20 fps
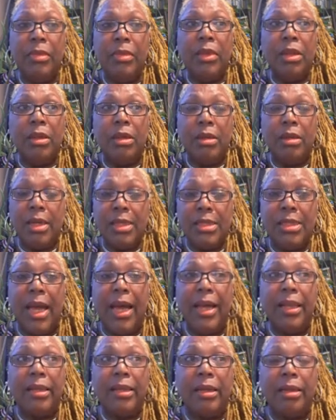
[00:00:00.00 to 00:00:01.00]
Because exactly.
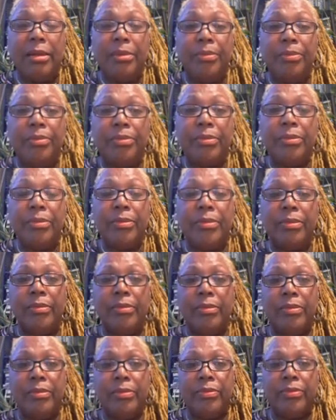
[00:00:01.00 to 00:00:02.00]
greens is good, but we
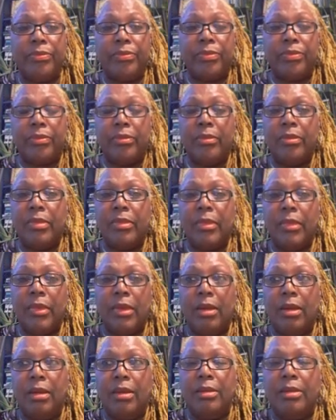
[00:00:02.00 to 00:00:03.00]
cook it all out, then we
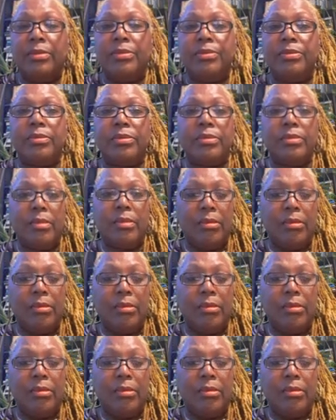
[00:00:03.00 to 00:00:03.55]
throw in the ham